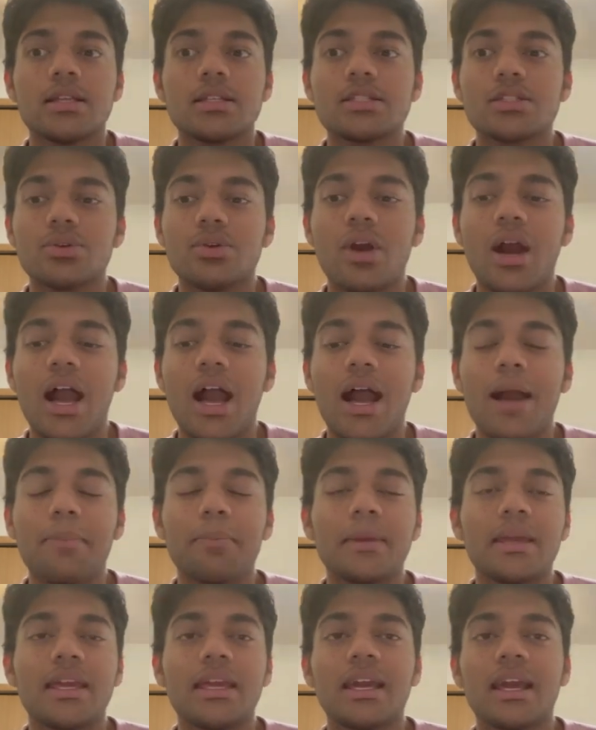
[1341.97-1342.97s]
so
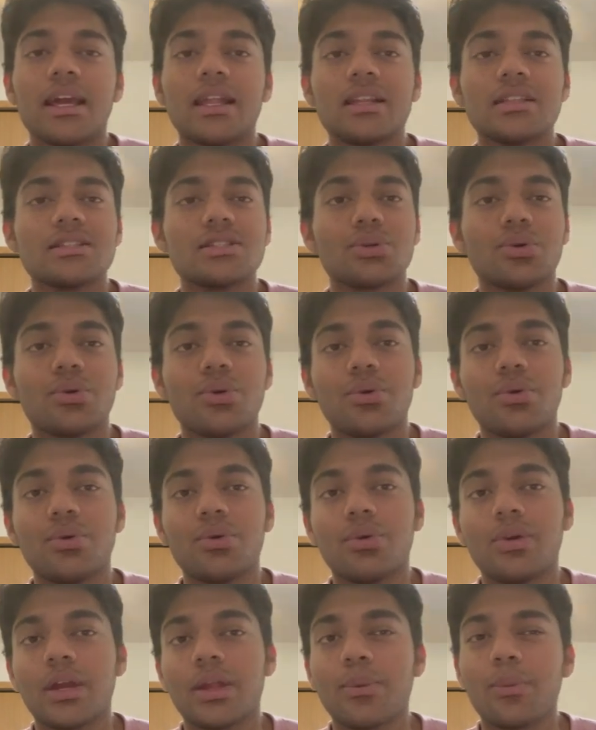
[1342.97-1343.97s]
happy and
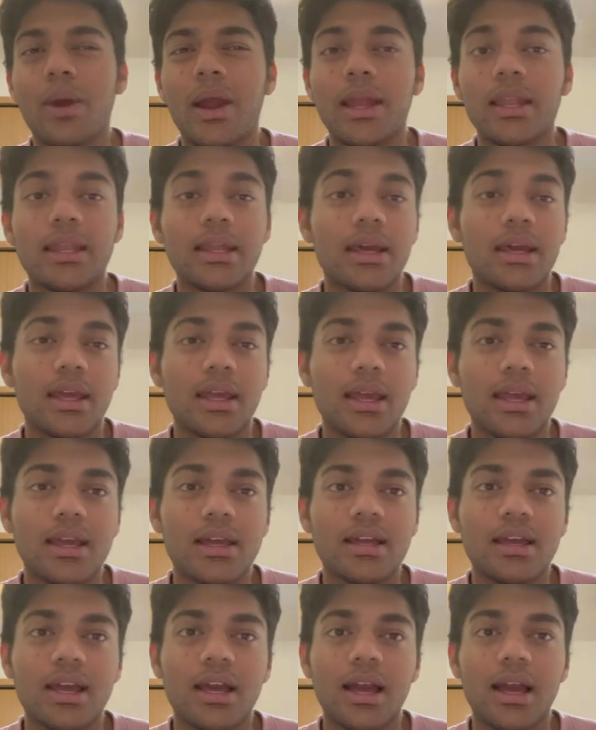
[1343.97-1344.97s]
so inviting
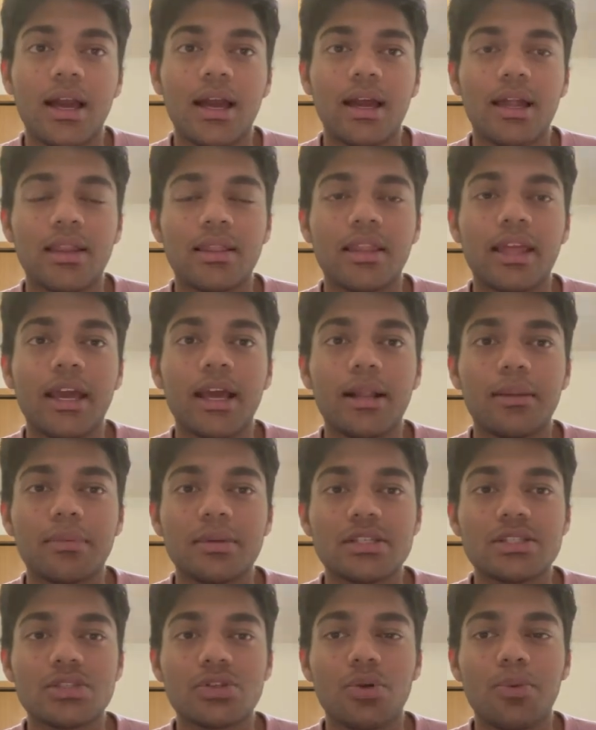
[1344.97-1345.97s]
and they helped
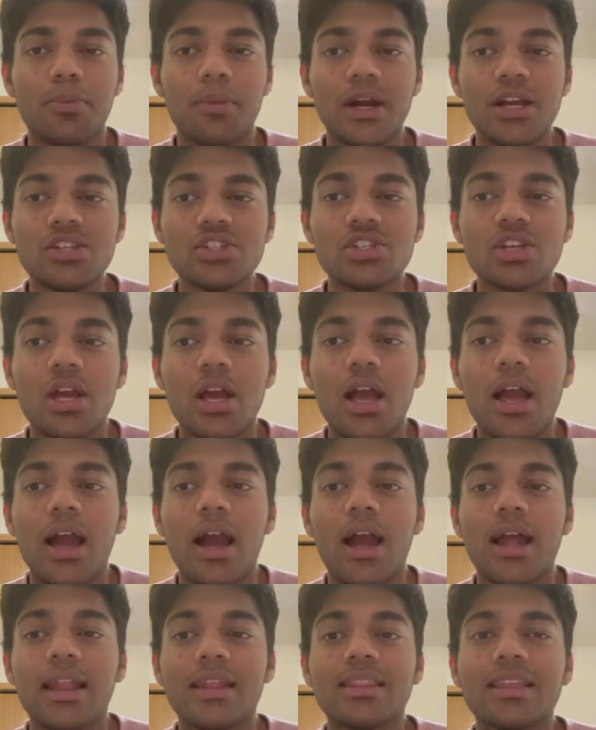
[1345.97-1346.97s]
us so much
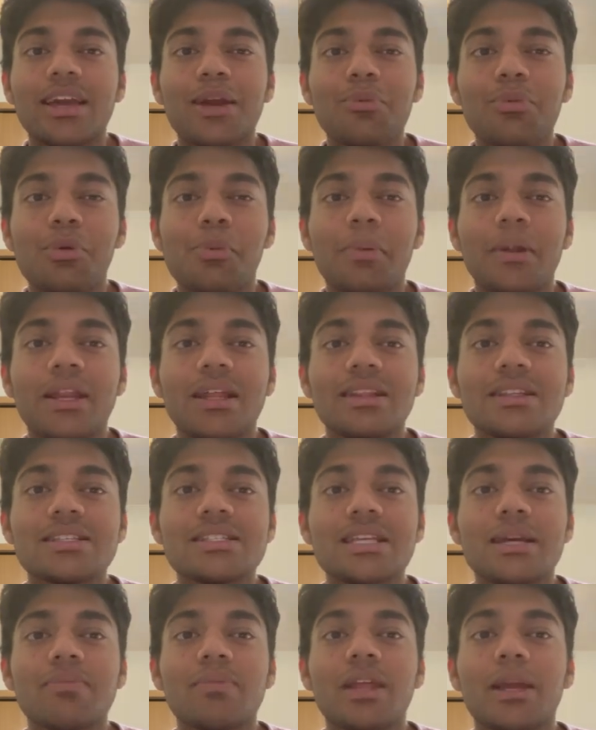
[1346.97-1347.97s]
and I think I'm repeating the
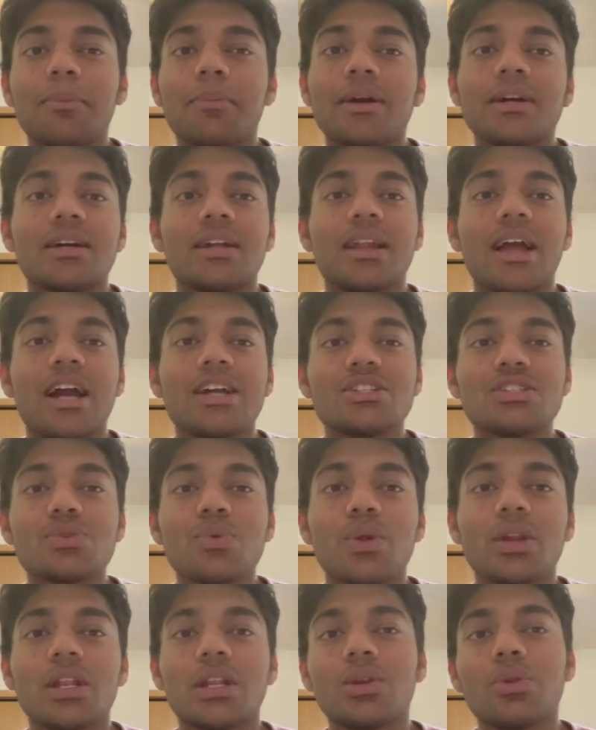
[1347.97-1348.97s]
same thing but I just
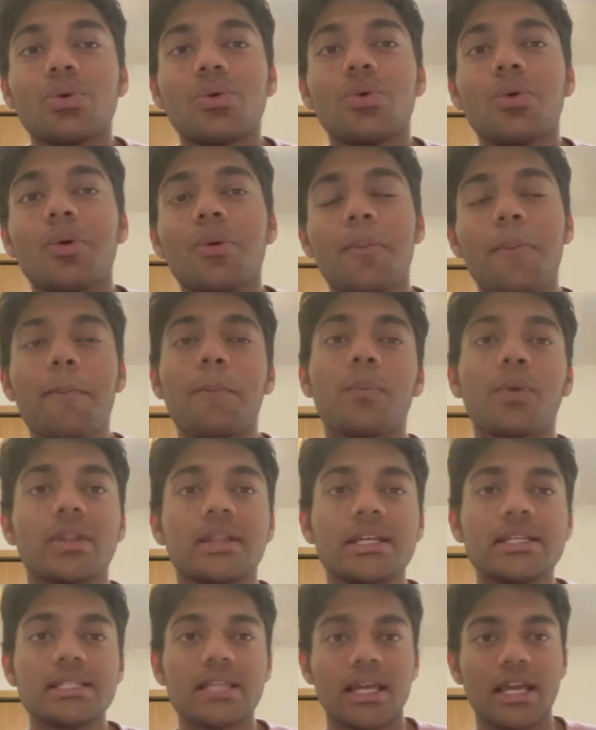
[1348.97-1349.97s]
wanted to put
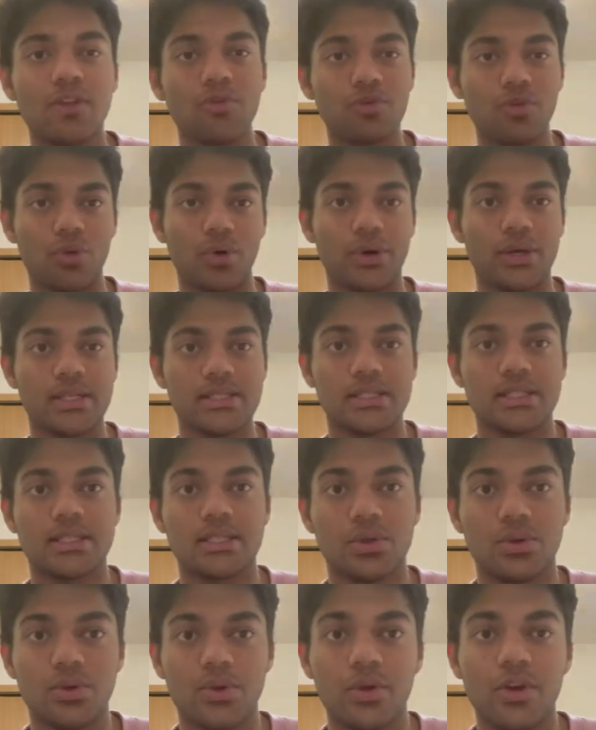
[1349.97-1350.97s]
this thing in focus
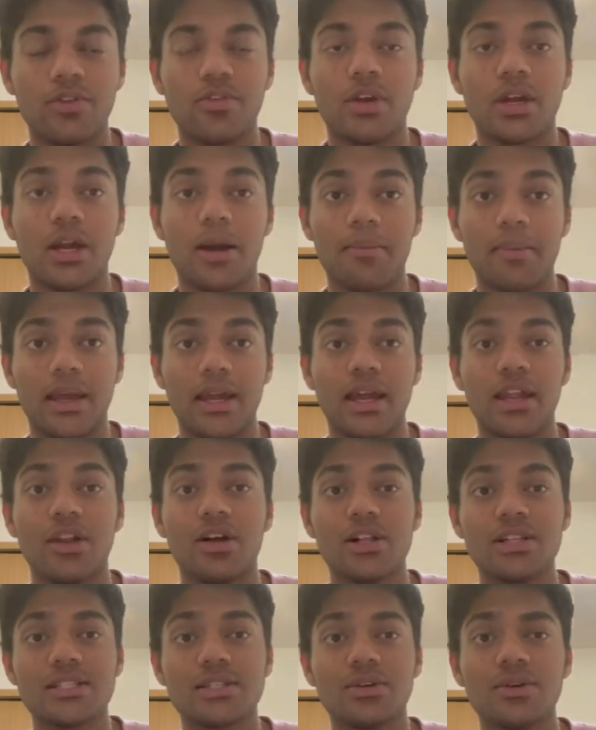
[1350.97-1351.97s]
you know if you're coming and
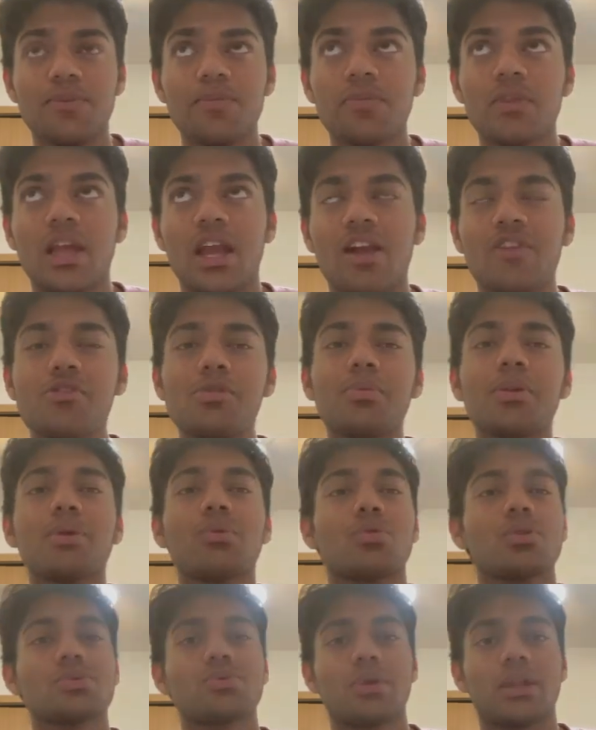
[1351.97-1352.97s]
also everybody
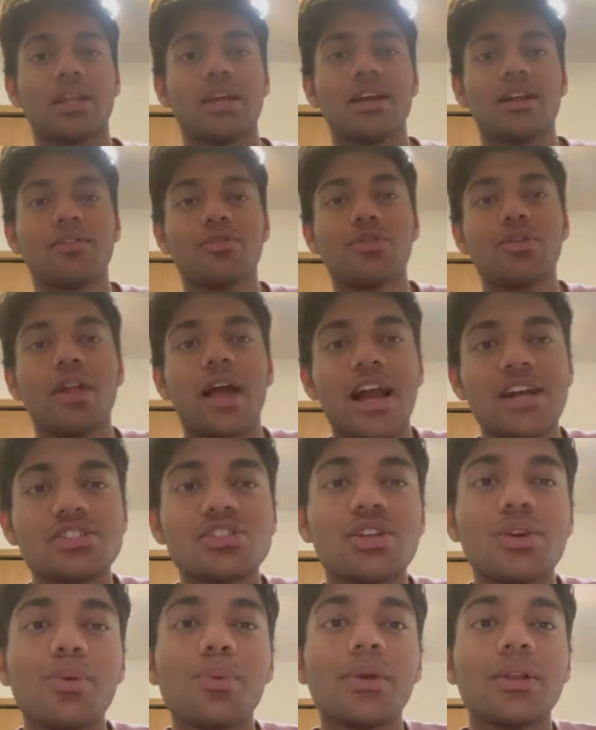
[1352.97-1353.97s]
was very helpful
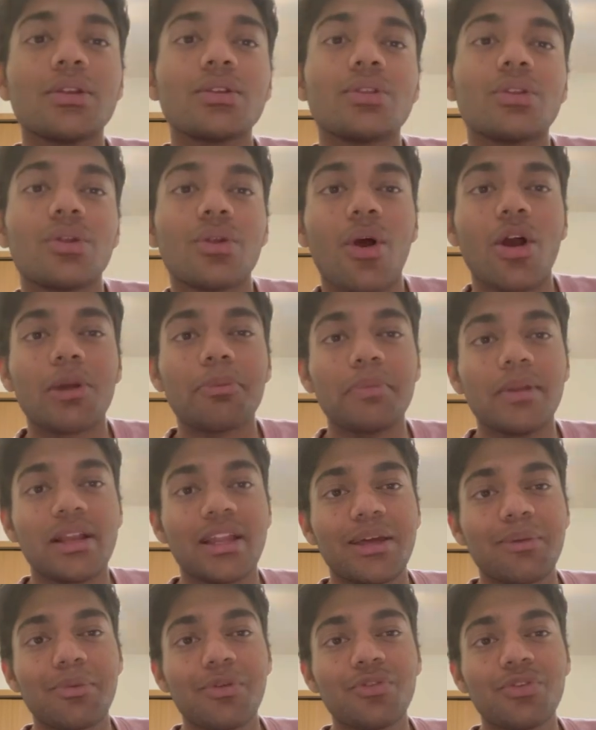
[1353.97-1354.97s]
Ashley went to the wrong
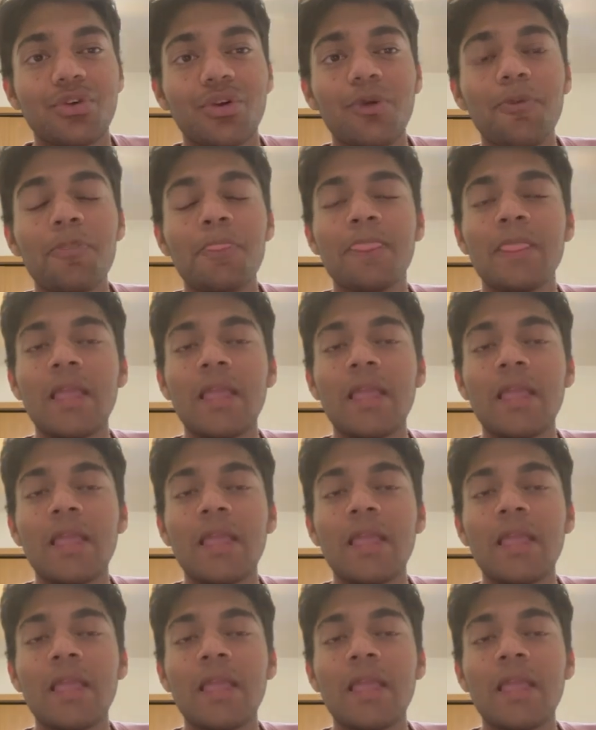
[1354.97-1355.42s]
building before